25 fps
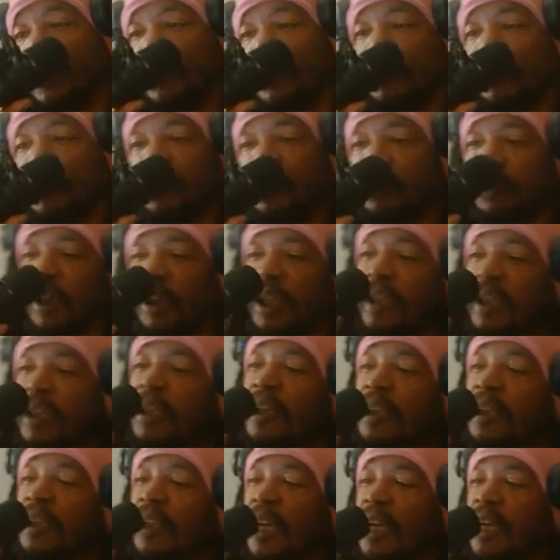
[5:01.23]
the strain
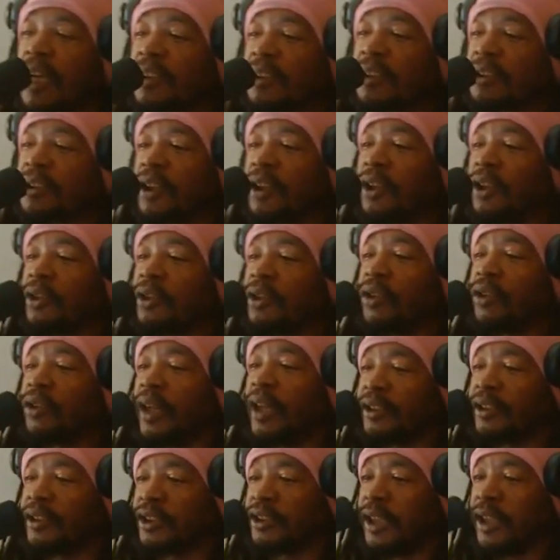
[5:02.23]
unlocked his inner
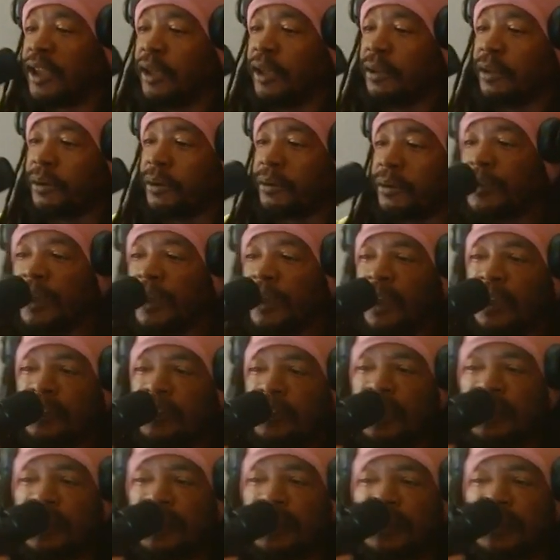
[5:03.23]
educator. Instead of